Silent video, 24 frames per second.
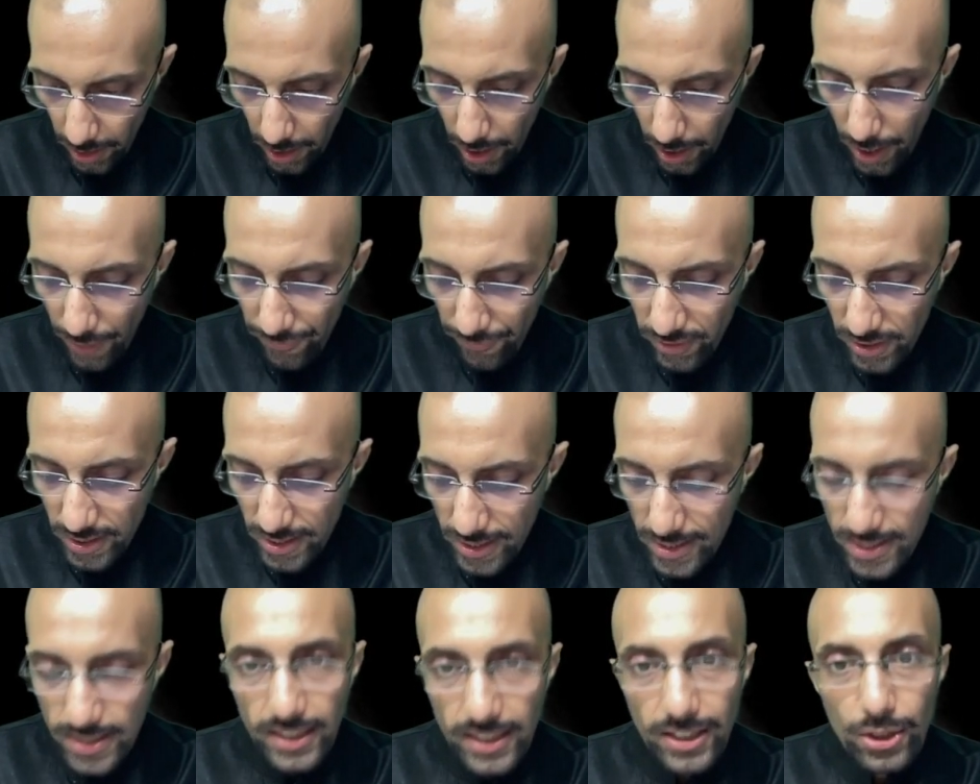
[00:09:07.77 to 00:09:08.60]
After
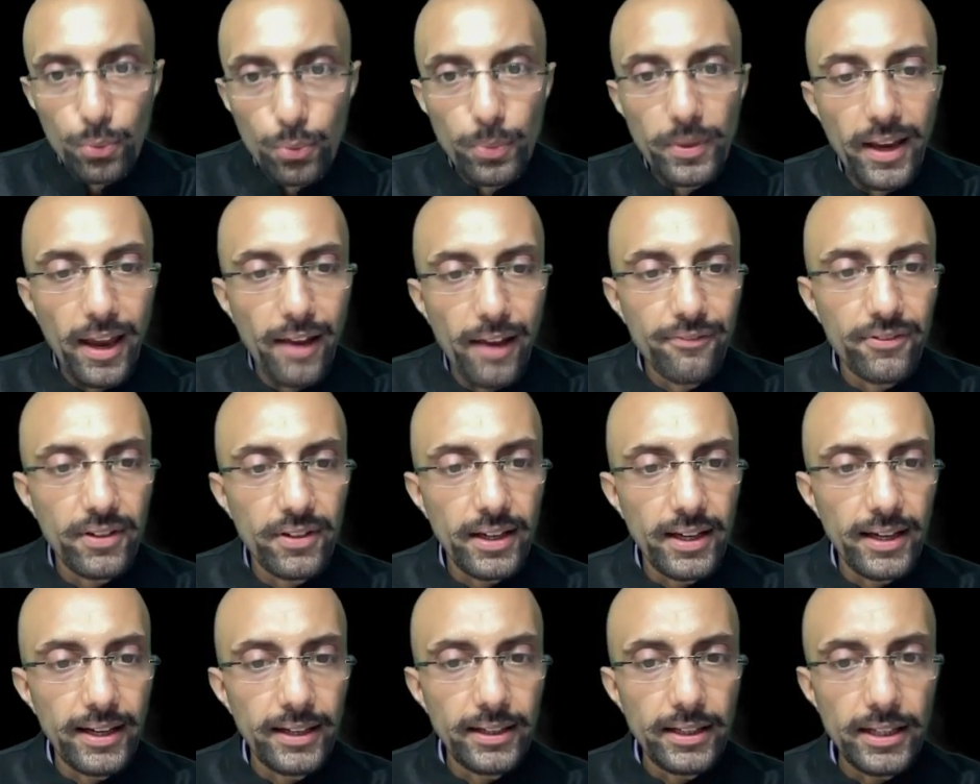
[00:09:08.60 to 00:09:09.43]
16th, we have
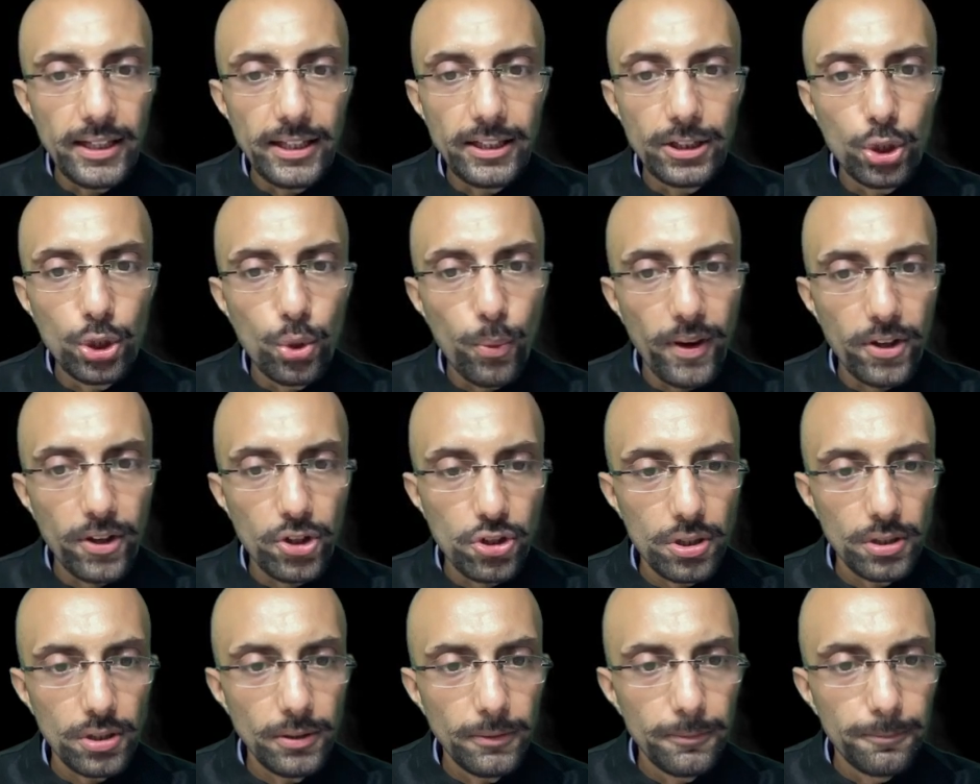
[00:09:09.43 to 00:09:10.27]
18th
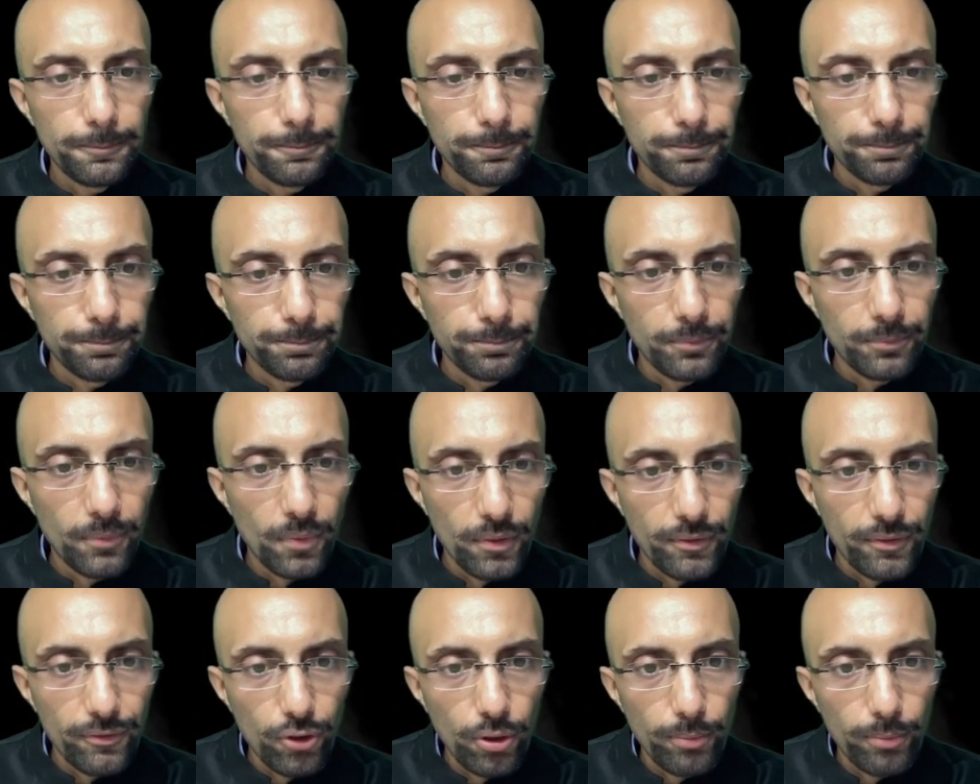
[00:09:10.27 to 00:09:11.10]
question
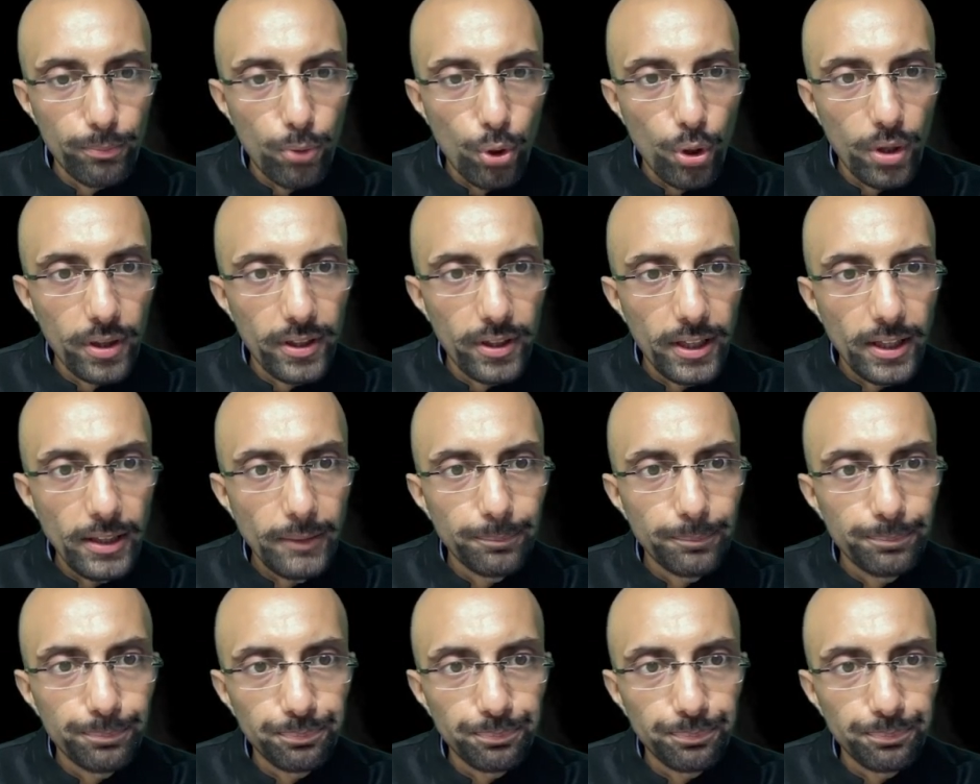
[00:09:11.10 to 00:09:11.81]
from Polity.